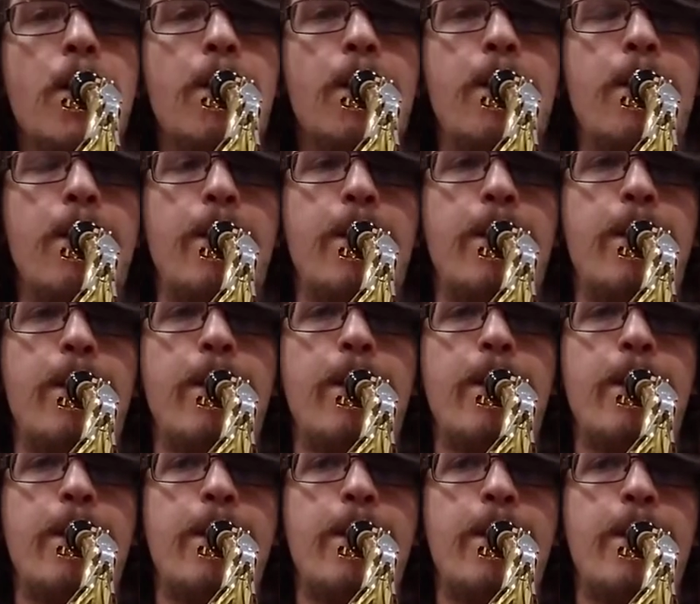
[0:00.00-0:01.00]

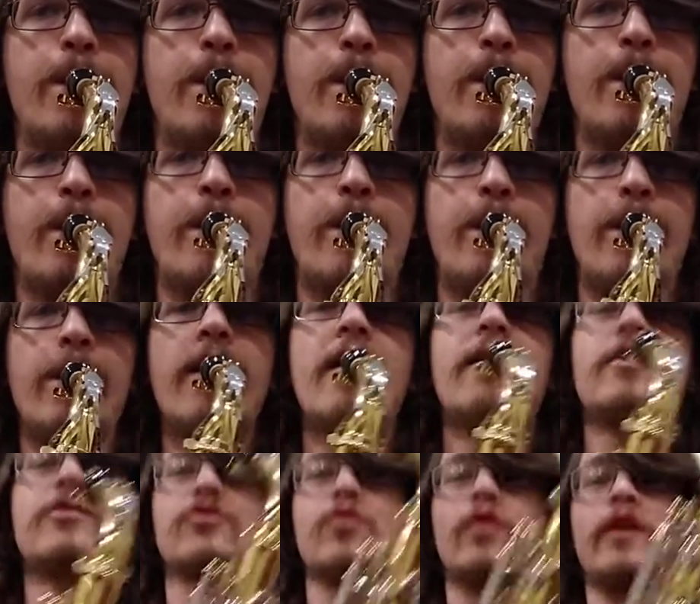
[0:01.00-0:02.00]

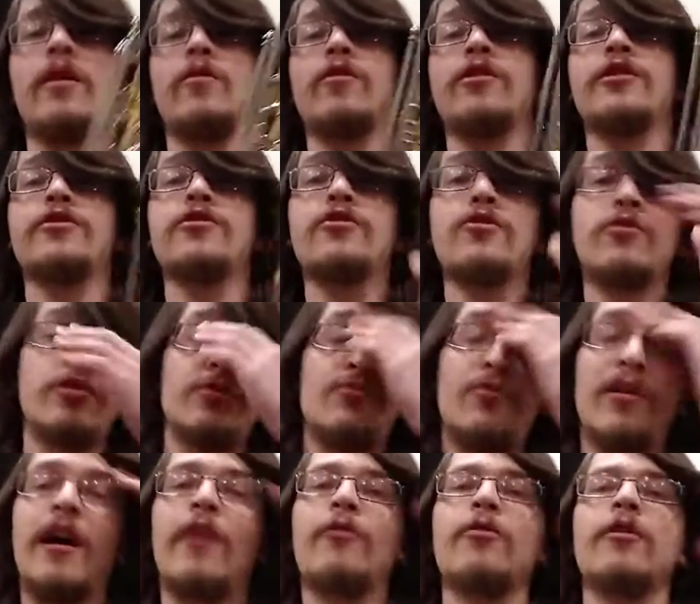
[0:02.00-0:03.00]
So what I want to do is
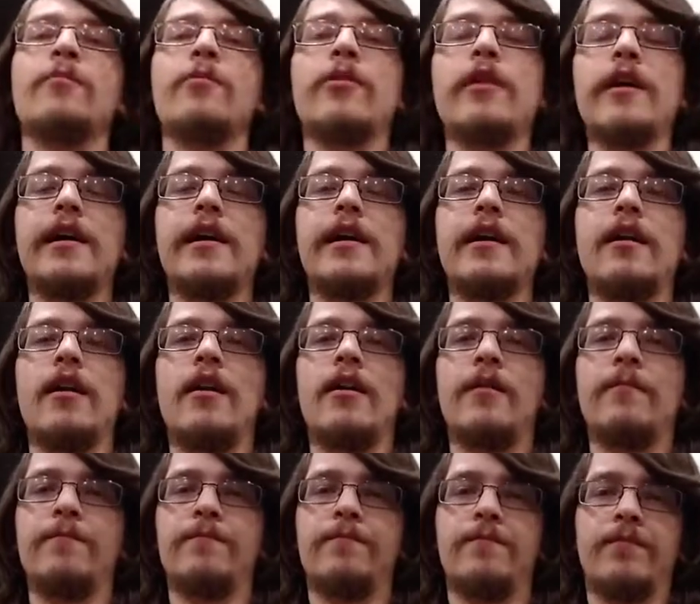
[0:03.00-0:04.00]
I want to play
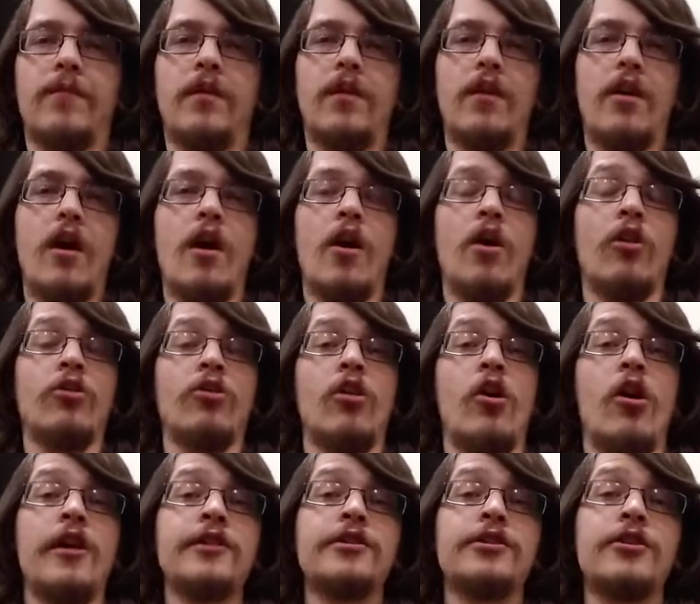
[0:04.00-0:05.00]
a
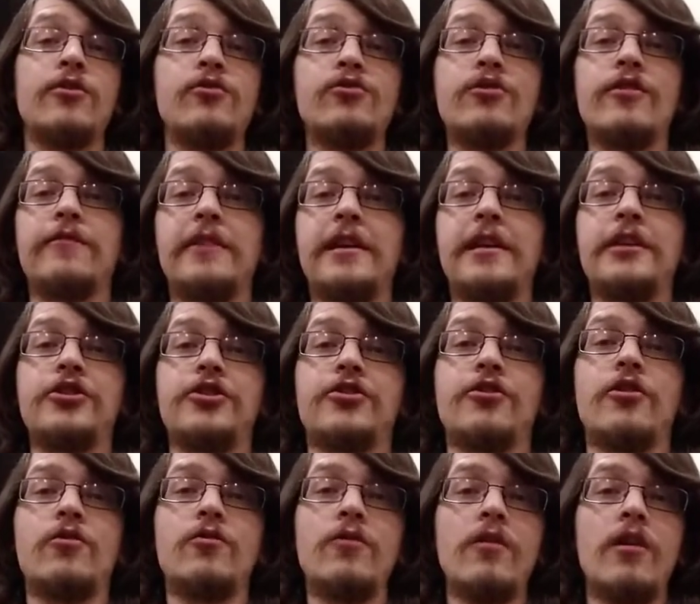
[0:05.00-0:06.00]
long tone of each
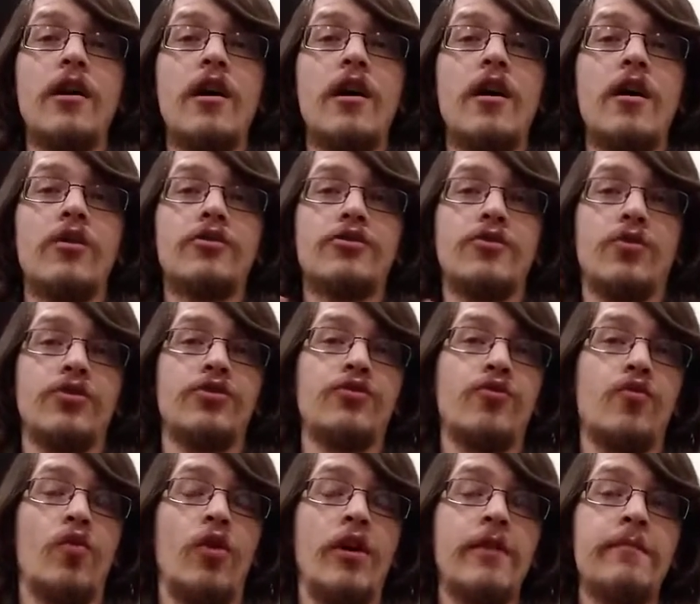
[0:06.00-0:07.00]
note. So we'll do
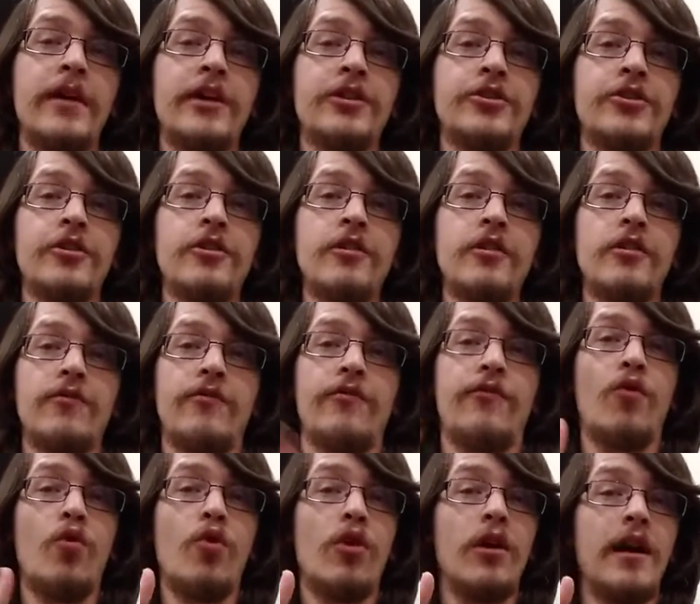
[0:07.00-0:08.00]
1 measure,
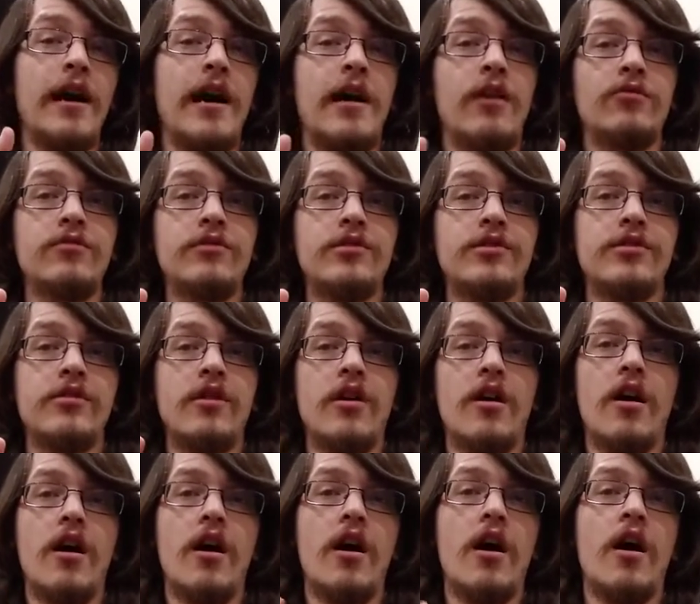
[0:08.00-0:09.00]
4 counts
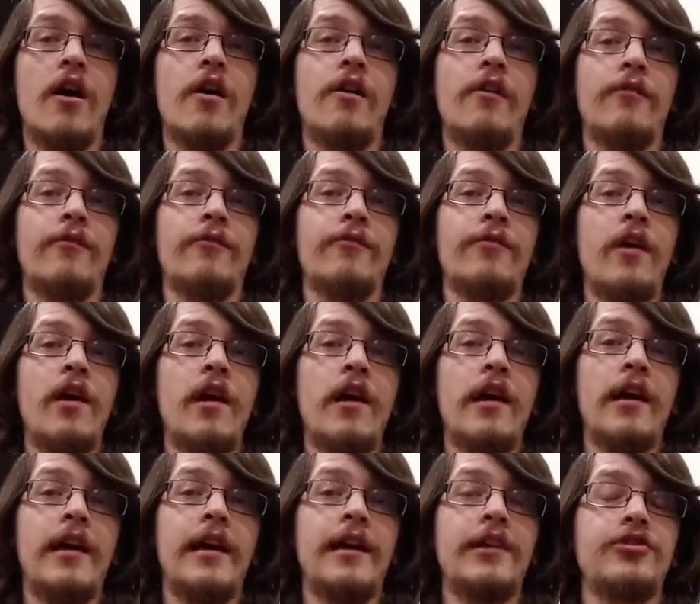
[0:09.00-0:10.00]
of
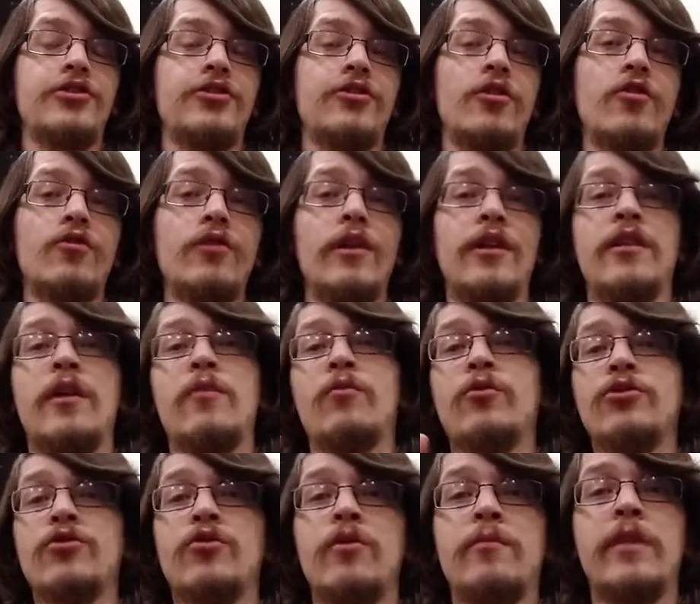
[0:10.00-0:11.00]
each note, and then
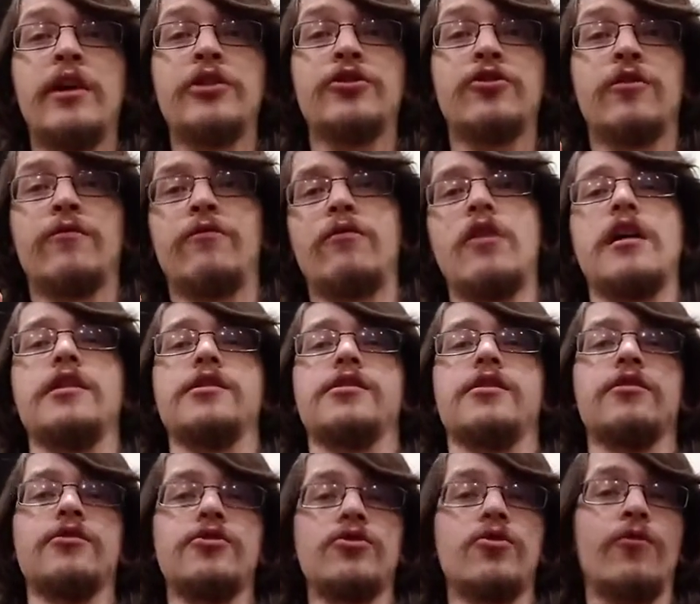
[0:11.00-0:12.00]
we'll do a measure of
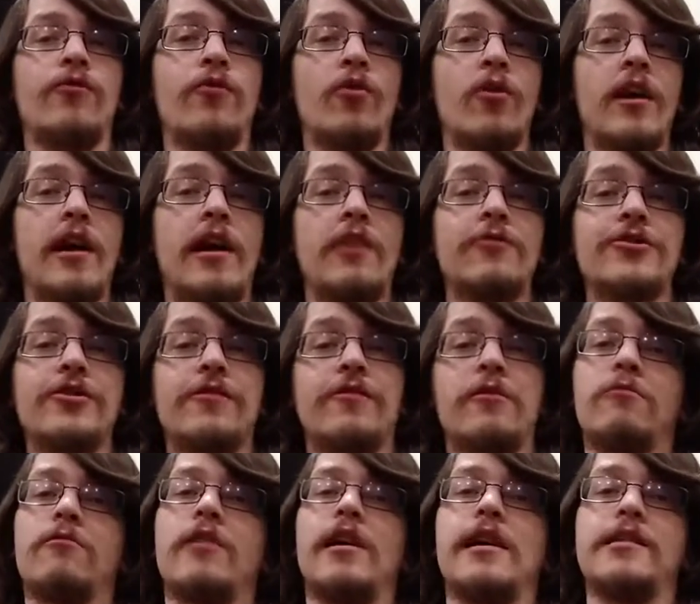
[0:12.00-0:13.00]
rest. So 4 counts of
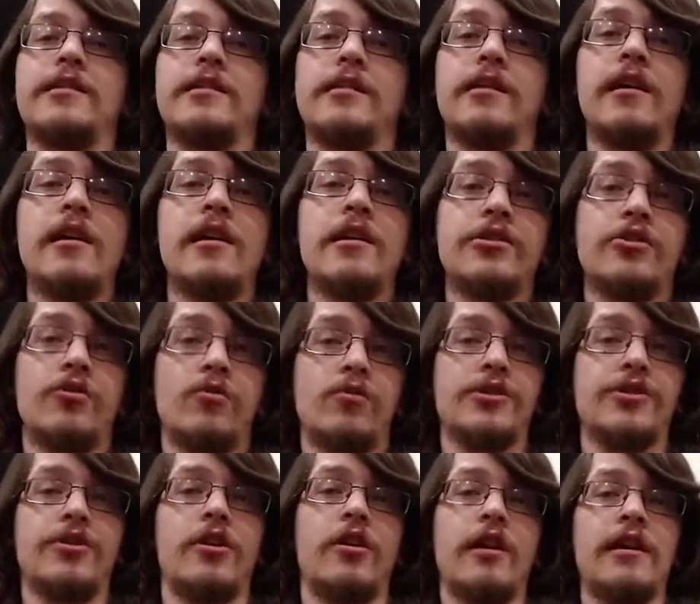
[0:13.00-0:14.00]
a rest. So we'll
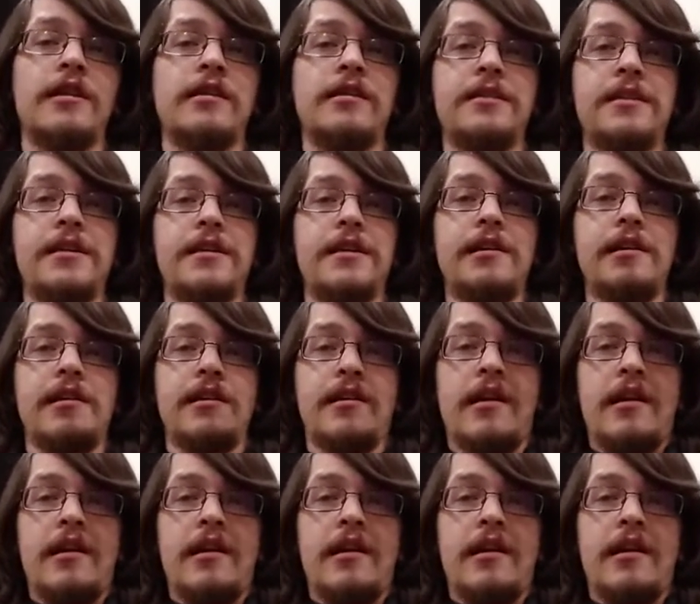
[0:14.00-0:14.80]
start on D,